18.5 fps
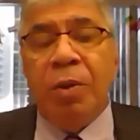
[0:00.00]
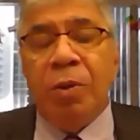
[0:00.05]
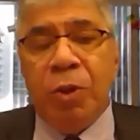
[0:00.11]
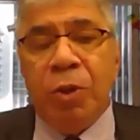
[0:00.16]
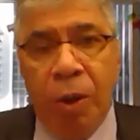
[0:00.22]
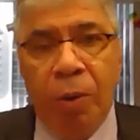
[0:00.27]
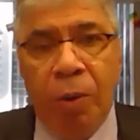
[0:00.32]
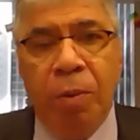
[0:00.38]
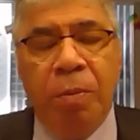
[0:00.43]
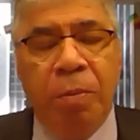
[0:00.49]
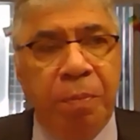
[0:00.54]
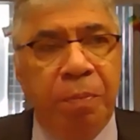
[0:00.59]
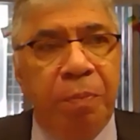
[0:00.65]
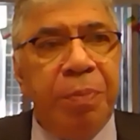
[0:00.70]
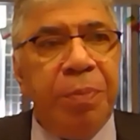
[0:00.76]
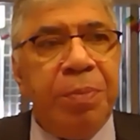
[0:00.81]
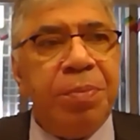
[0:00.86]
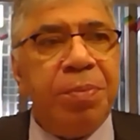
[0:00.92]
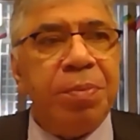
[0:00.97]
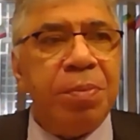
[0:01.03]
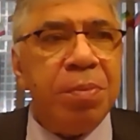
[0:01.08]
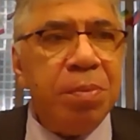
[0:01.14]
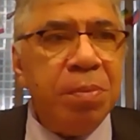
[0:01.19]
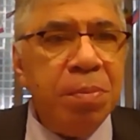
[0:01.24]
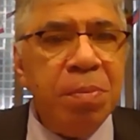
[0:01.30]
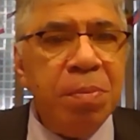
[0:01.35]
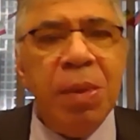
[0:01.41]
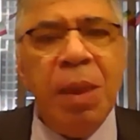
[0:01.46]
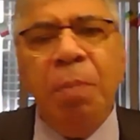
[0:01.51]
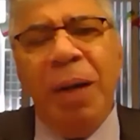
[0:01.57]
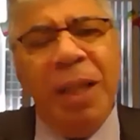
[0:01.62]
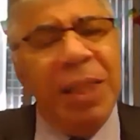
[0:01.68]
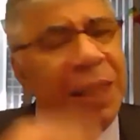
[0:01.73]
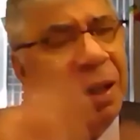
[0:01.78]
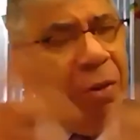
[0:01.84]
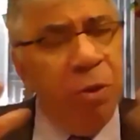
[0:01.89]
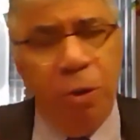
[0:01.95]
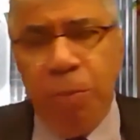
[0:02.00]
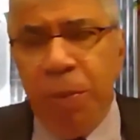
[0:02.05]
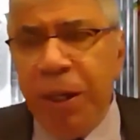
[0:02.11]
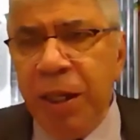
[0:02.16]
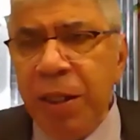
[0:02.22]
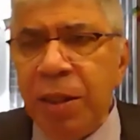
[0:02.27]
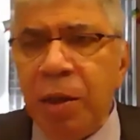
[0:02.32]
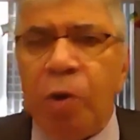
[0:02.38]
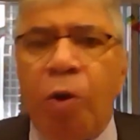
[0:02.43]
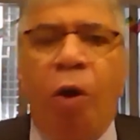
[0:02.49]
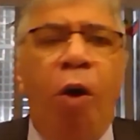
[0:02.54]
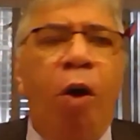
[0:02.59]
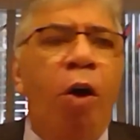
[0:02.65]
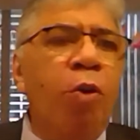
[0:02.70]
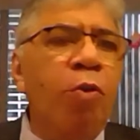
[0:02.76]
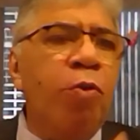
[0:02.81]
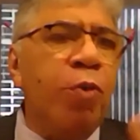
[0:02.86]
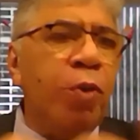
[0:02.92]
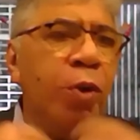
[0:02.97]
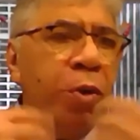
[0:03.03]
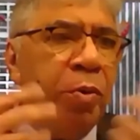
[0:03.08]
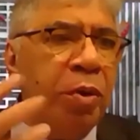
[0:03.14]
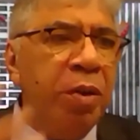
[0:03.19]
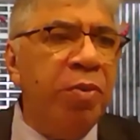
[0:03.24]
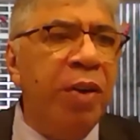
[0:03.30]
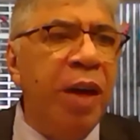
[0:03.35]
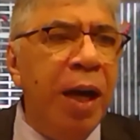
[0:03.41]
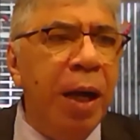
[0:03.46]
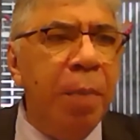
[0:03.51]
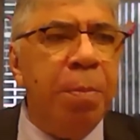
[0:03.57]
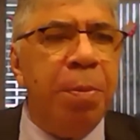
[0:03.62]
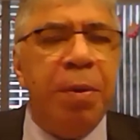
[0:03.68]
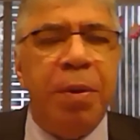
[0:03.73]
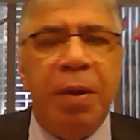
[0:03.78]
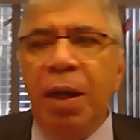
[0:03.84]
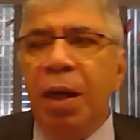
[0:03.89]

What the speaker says: So, but there will be the call for revamp.